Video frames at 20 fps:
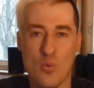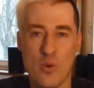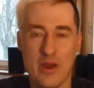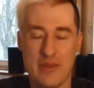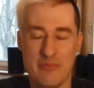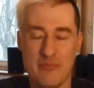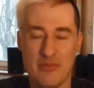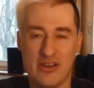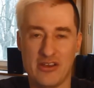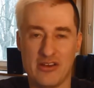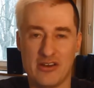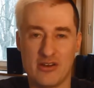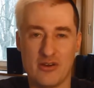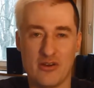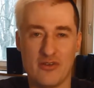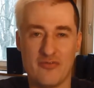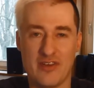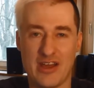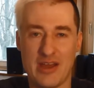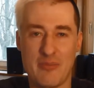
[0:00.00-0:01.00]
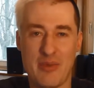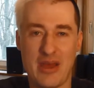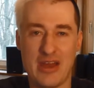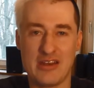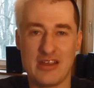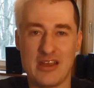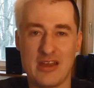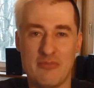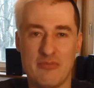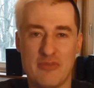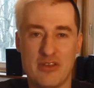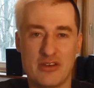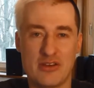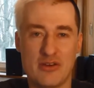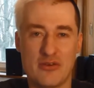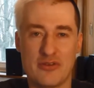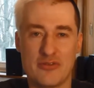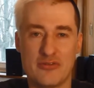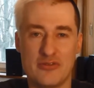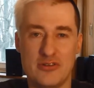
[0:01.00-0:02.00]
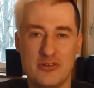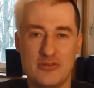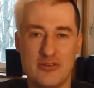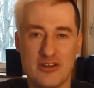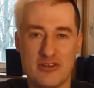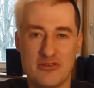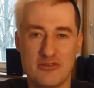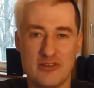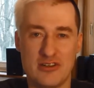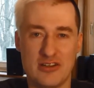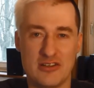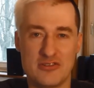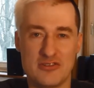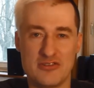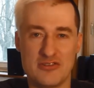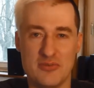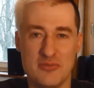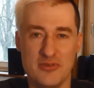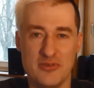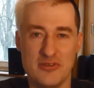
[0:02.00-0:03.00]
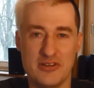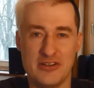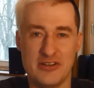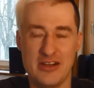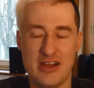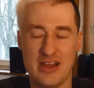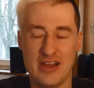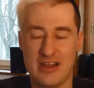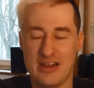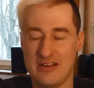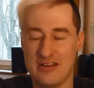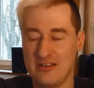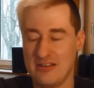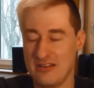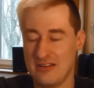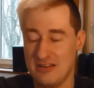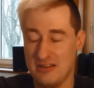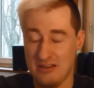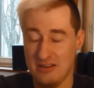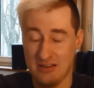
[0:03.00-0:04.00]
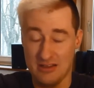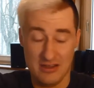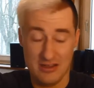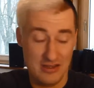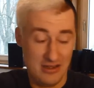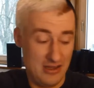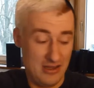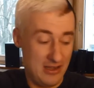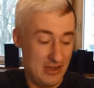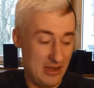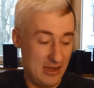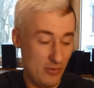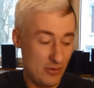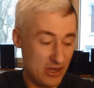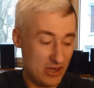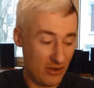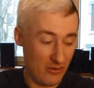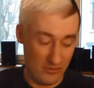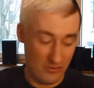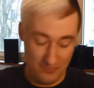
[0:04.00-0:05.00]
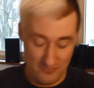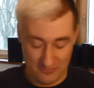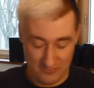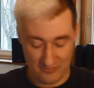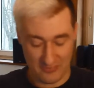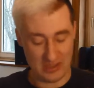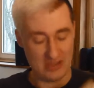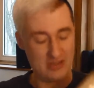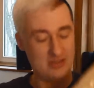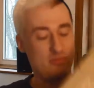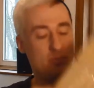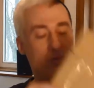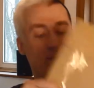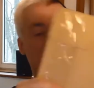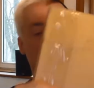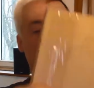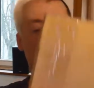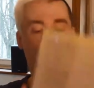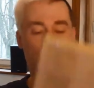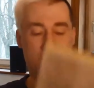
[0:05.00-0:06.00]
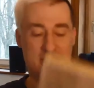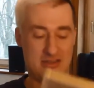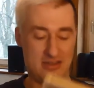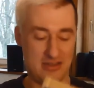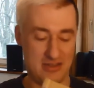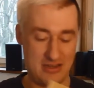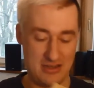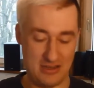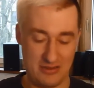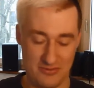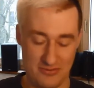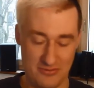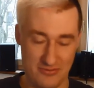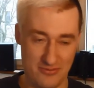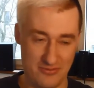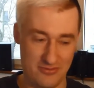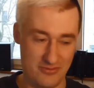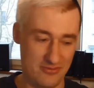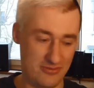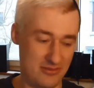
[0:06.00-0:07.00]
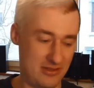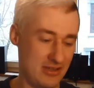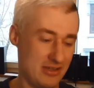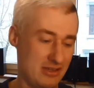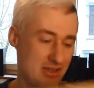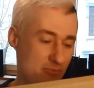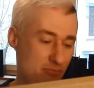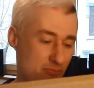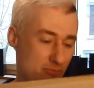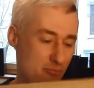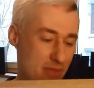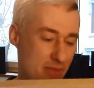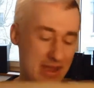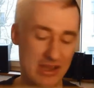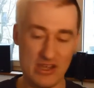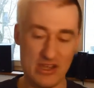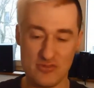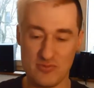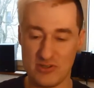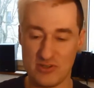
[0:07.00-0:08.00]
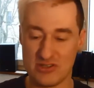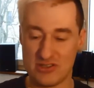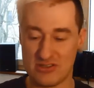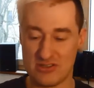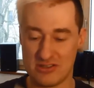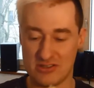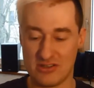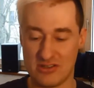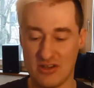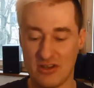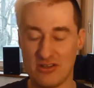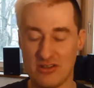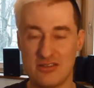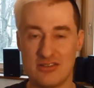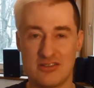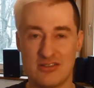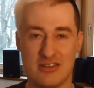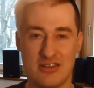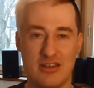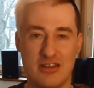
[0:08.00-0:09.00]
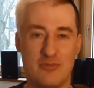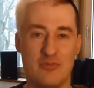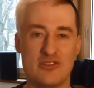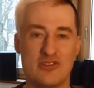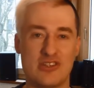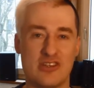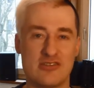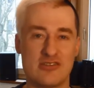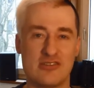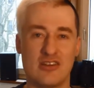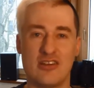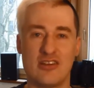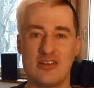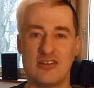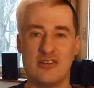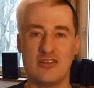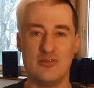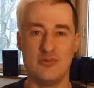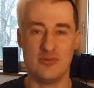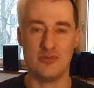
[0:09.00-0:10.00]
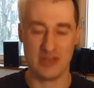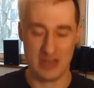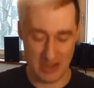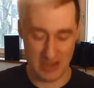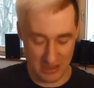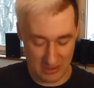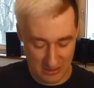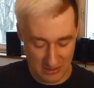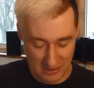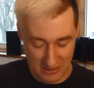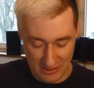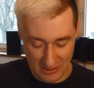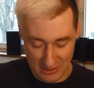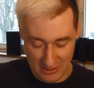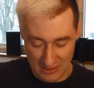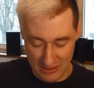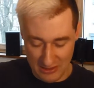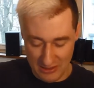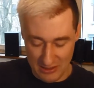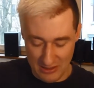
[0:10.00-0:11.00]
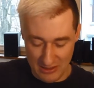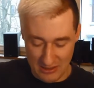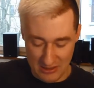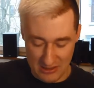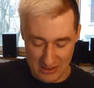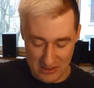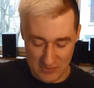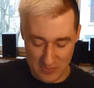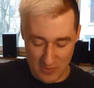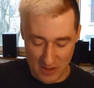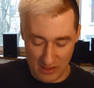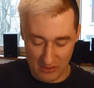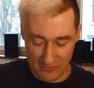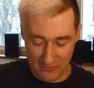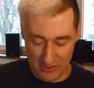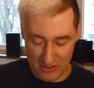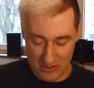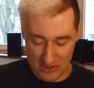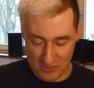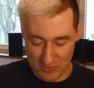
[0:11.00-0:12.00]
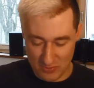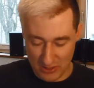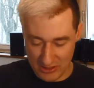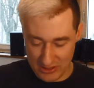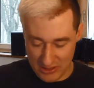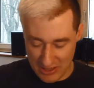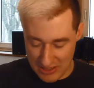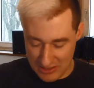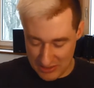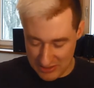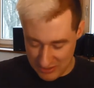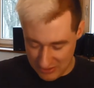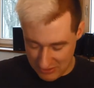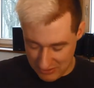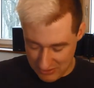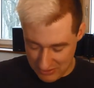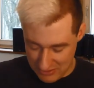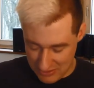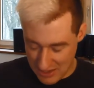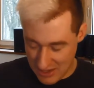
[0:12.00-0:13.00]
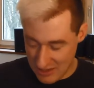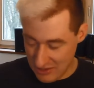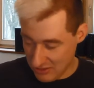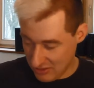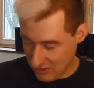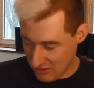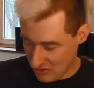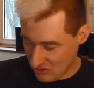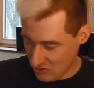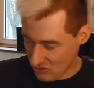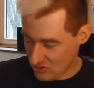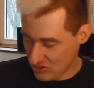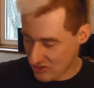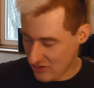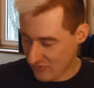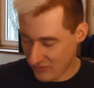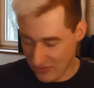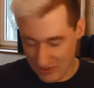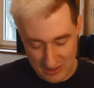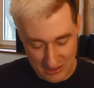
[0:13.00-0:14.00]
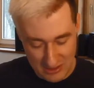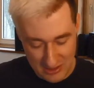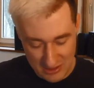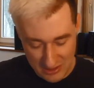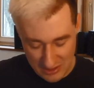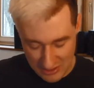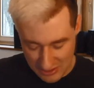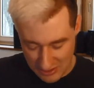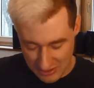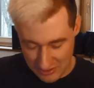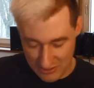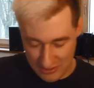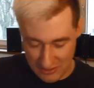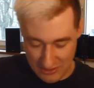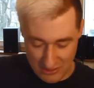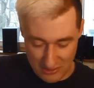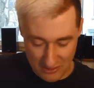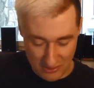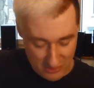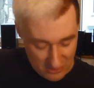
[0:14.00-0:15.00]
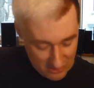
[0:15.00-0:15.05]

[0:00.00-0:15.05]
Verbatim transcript: way bigger going via bandcamp than going through a regular distributor and uh, here we go we got a like a packet which is not uh, which does not include a 12 inch but a 10 inch definitely and a lot